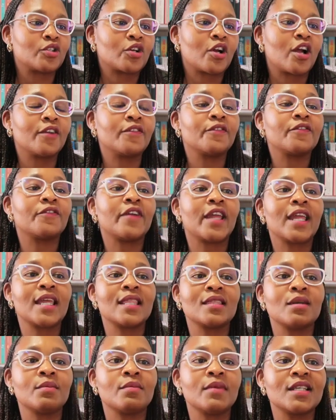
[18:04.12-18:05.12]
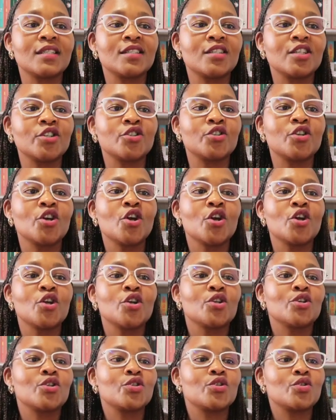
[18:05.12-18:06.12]
to convey the message
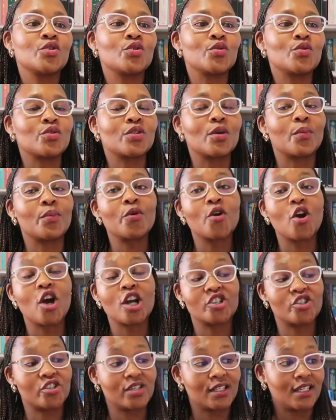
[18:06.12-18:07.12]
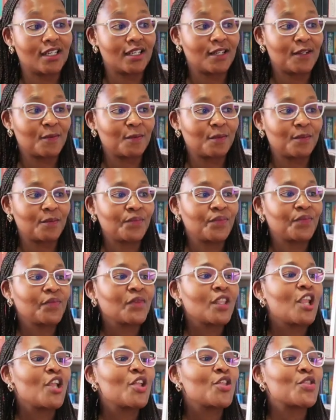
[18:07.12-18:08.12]
to the progeny.
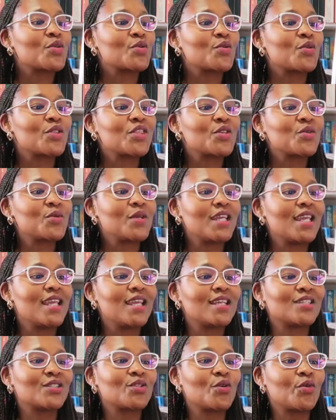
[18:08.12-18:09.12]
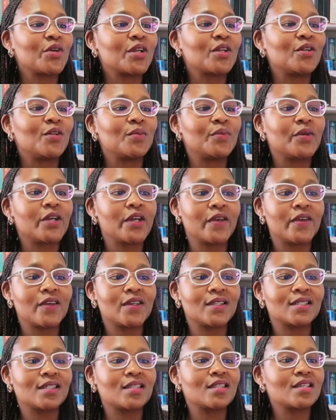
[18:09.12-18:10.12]
Through 3 historical
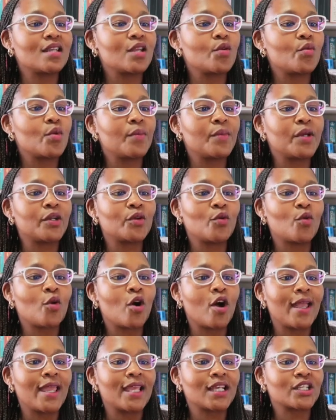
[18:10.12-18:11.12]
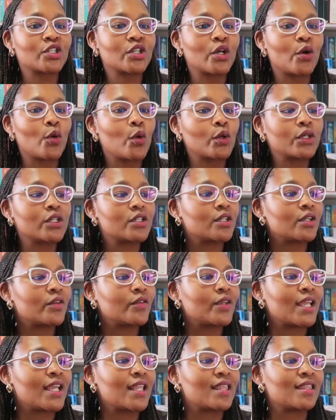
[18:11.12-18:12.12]
periods, 3 women who are
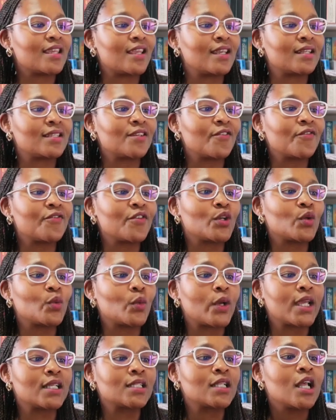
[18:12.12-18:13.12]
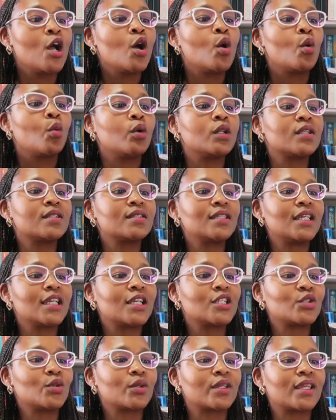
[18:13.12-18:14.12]
extraordinary in their different ways will
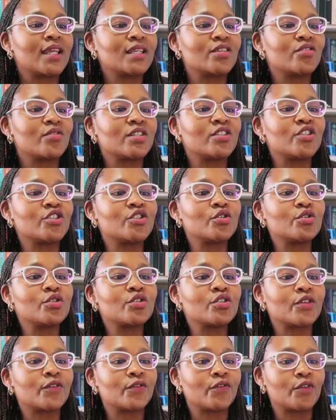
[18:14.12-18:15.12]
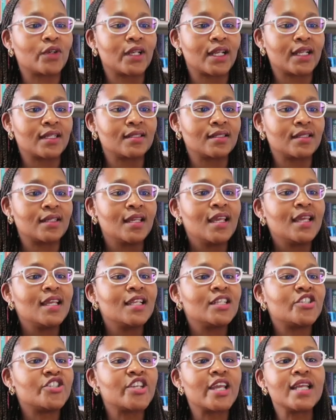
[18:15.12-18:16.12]
seek to get restitution for Nandi.
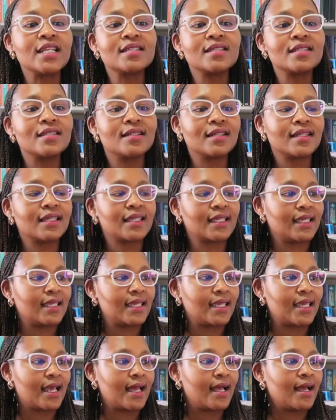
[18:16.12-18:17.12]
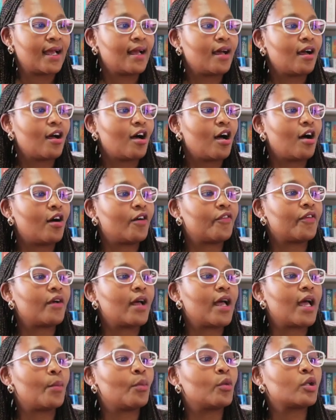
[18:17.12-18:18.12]
Gentle Kia, of
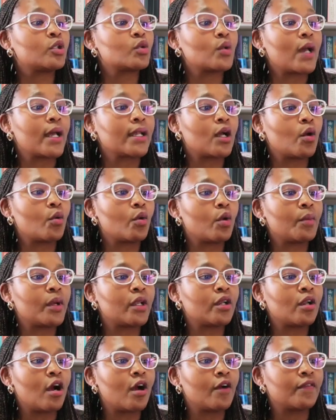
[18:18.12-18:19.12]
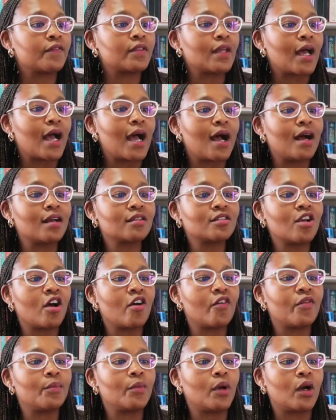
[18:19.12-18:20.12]
a Motswana woman of the house
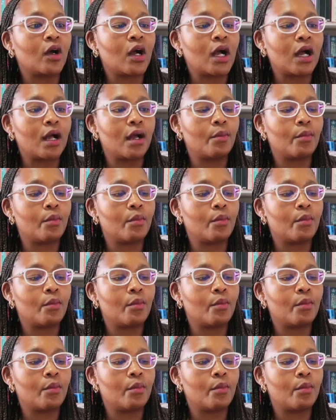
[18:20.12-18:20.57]
of Maohi.